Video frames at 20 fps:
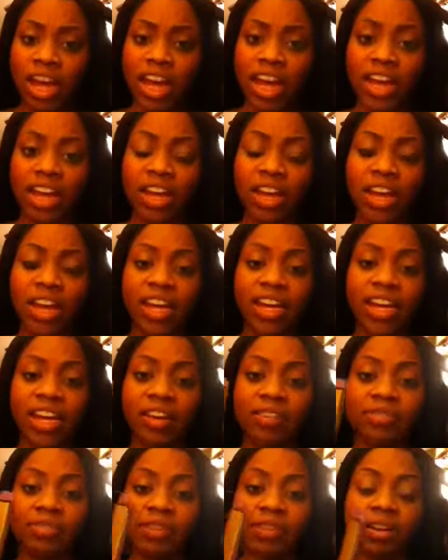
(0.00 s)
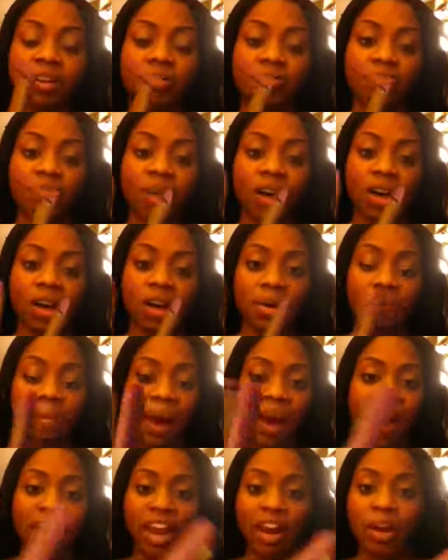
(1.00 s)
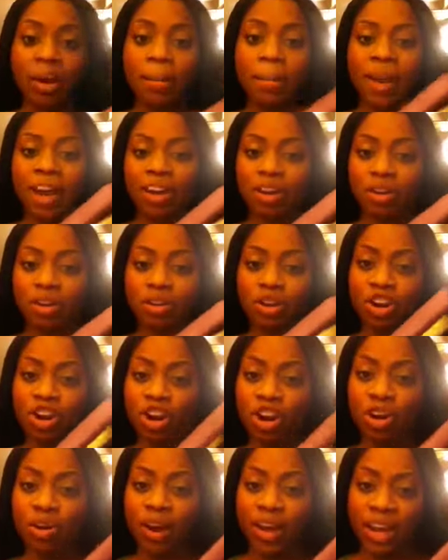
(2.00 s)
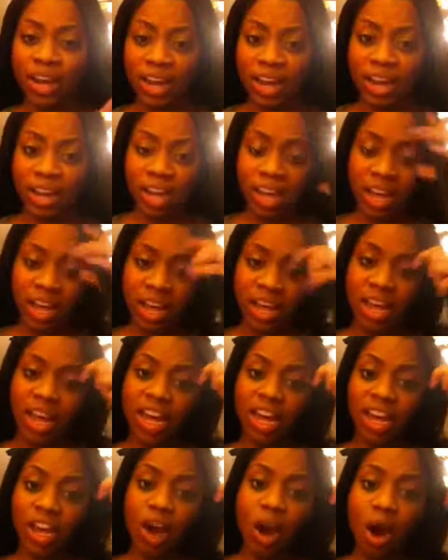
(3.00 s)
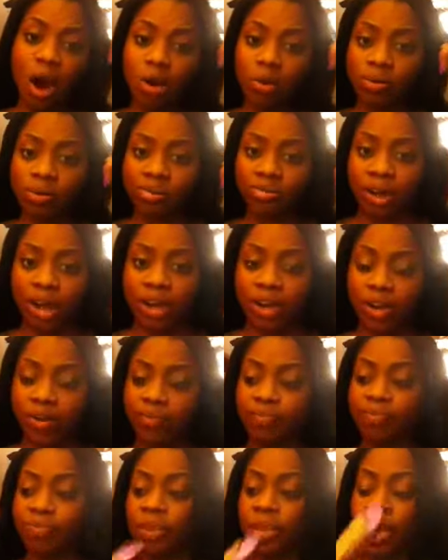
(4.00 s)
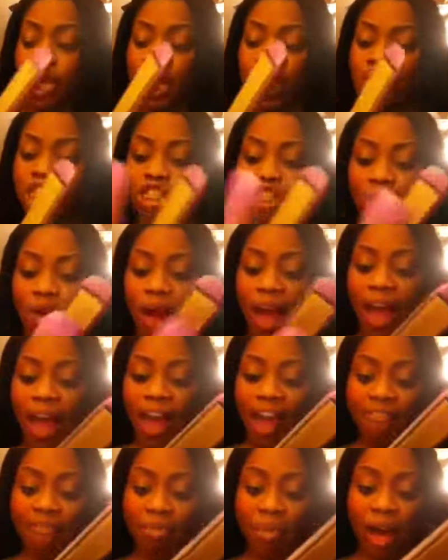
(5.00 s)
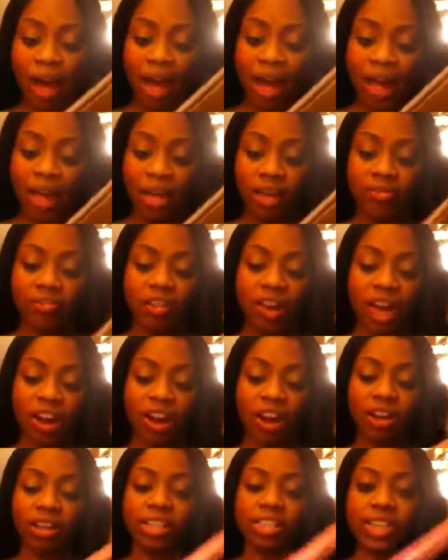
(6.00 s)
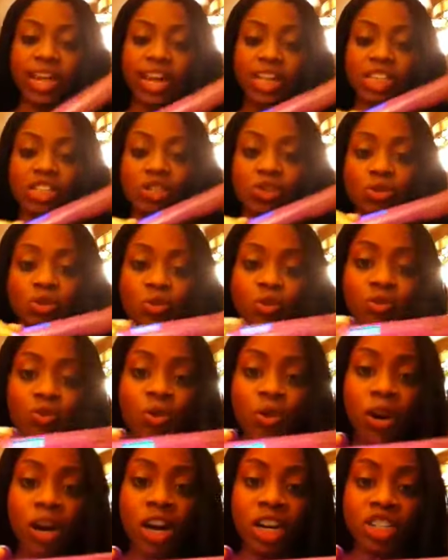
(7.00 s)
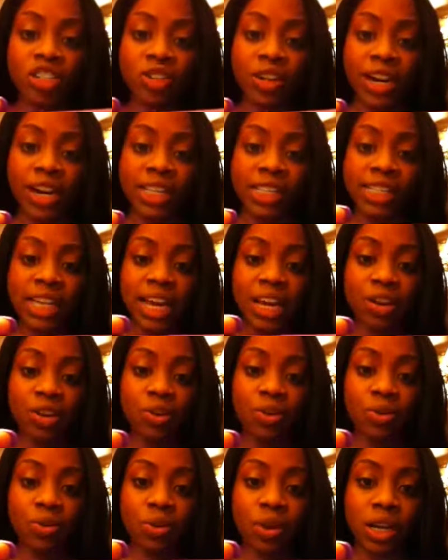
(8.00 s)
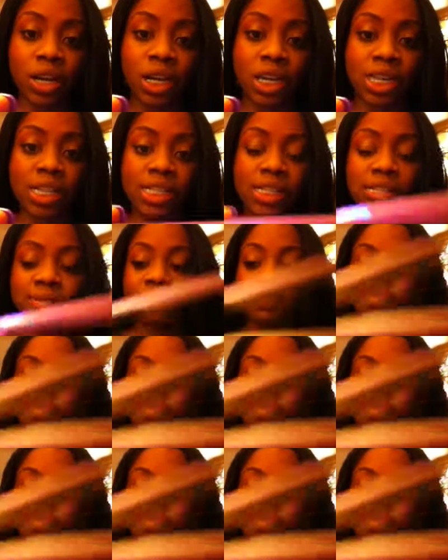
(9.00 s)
It gives the my hair a better curl in it, and it holds better. So I have my flat iron set to 410 degrees.